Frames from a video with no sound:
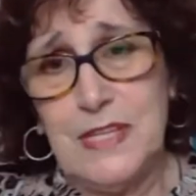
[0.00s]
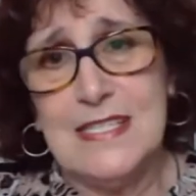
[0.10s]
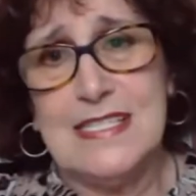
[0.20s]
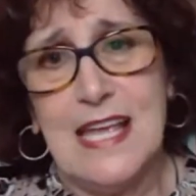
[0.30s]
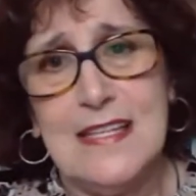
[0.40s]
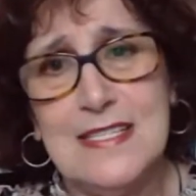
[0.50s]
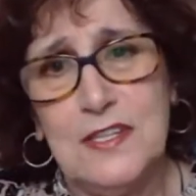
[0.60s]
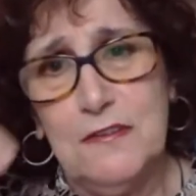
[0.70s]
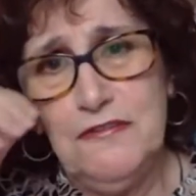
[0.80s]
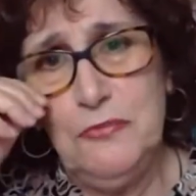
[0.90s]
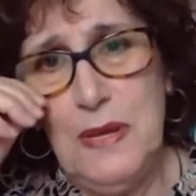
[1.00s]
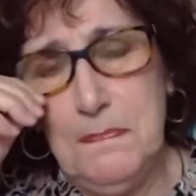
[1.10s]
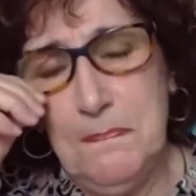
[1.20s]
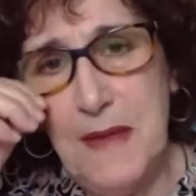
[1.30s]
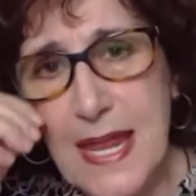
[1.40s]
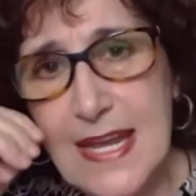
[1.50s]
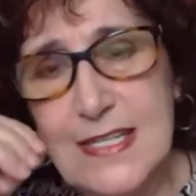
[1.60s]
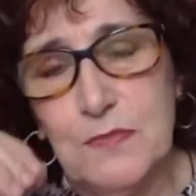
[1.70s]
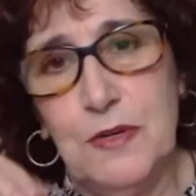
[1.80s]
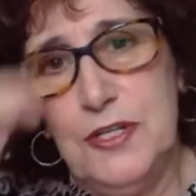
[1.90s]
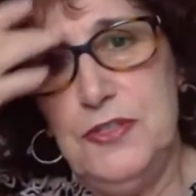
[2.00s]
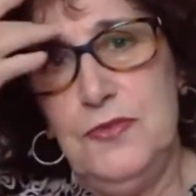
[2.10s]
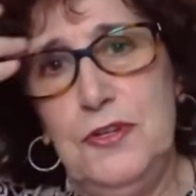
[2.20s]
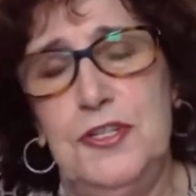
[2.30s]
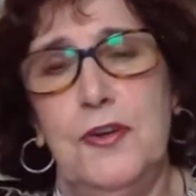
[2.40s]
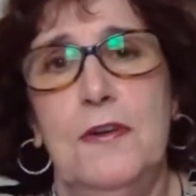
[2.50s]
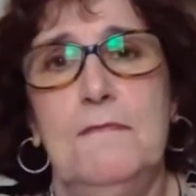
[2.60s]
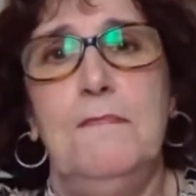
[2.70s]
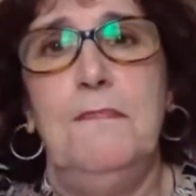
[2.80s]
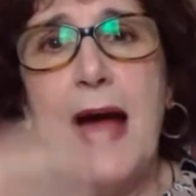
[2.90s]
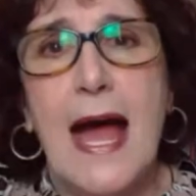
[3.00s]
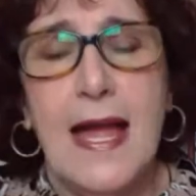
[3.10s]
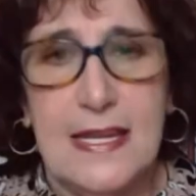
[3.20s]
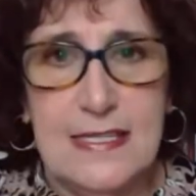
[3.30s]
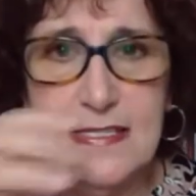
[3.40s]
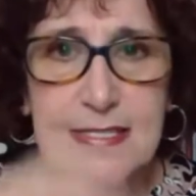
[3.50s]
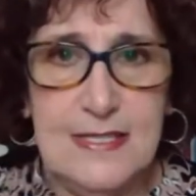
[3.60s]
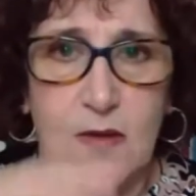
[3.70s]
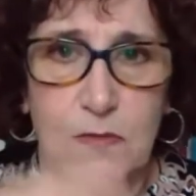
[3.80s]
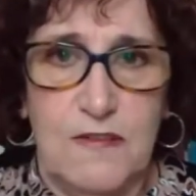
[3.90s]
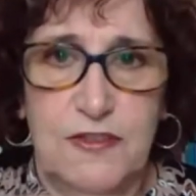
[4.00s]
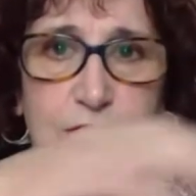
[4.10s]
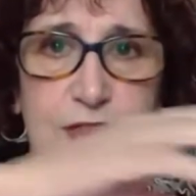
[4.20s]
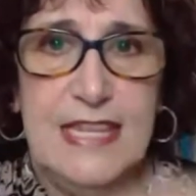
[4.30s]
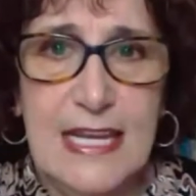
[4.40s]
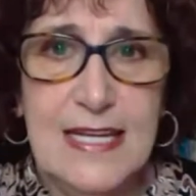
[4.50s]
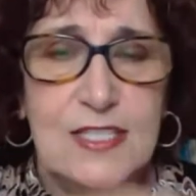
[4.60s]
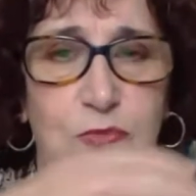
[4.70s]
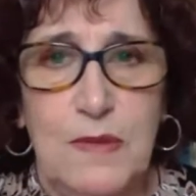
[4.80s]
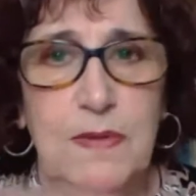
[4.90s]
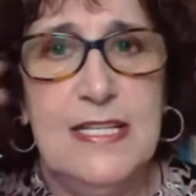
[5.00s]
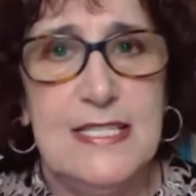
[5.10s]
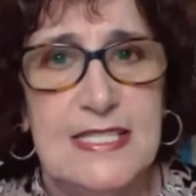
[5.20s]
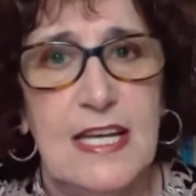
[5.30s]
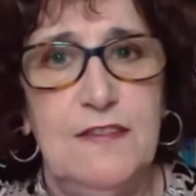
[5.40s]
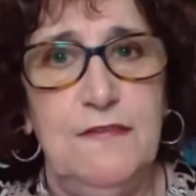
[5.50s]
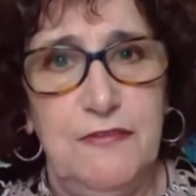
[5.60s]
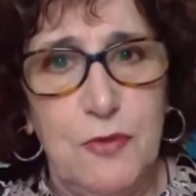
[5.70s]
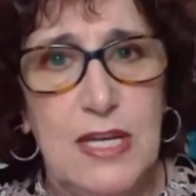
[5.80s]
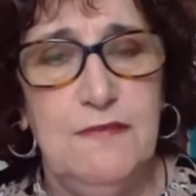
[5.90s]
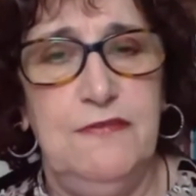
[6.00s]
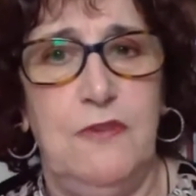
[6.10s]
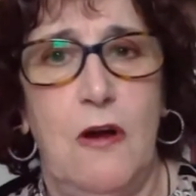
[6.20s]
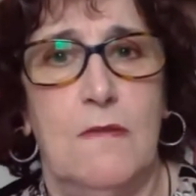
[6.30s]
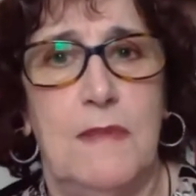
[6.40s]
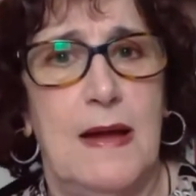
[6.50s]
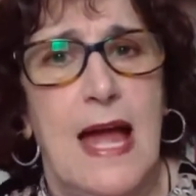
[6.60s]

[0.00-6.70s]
sense of repent, but to turn back in some of the things we've been set free from.